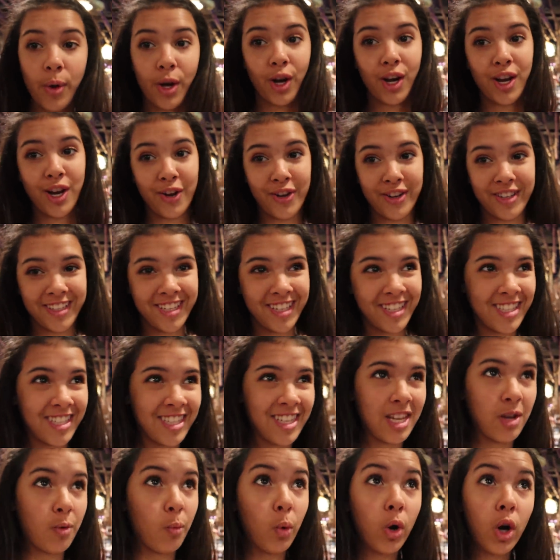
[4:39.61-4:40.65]
We are here in
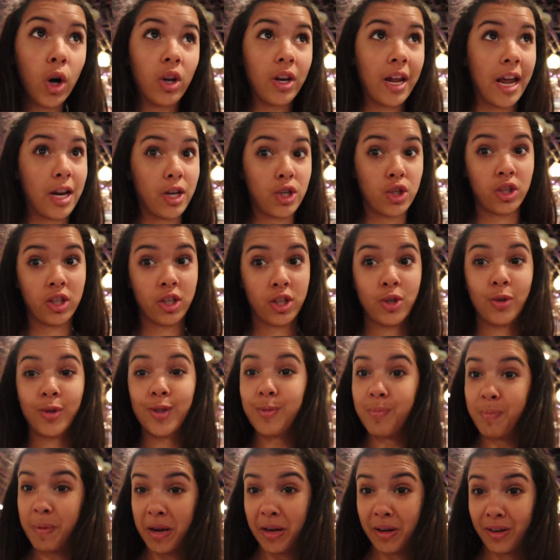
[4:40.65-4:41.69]
Disney World, actually, so
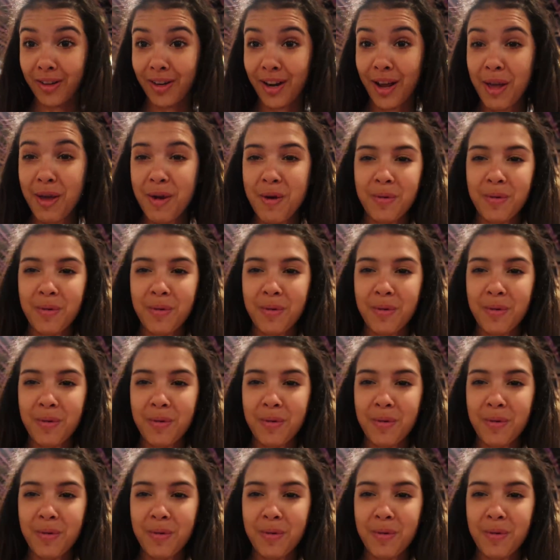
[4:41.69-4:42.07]
it's bigger.